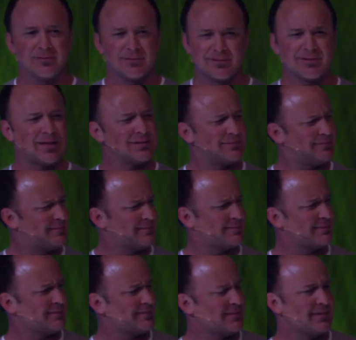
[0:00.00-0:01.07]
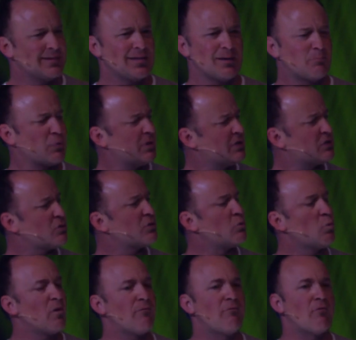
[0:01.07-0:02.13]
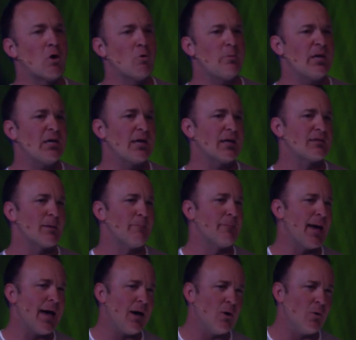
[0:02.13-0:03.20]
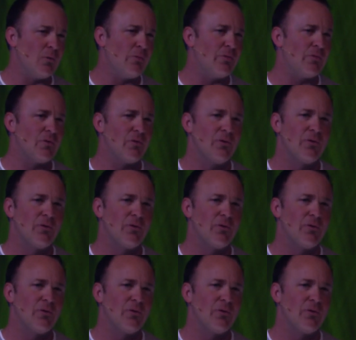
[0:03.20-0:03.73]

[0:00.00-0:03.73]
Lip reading: You're like, pretty sure you were foaming at the mouth.